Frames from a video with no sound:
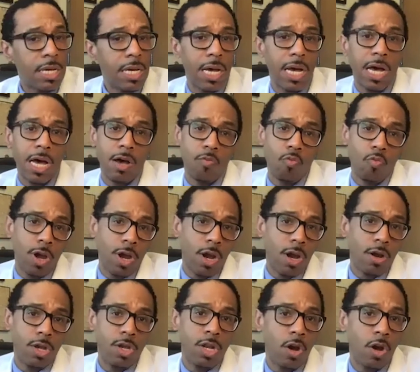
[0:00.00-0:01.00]

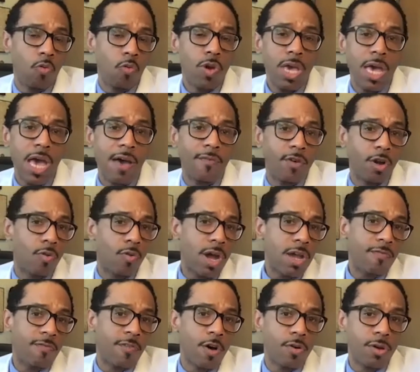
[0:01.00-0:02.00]
where, we have a
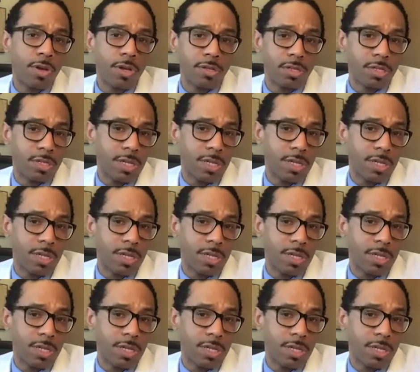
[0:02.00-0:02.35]
great focus.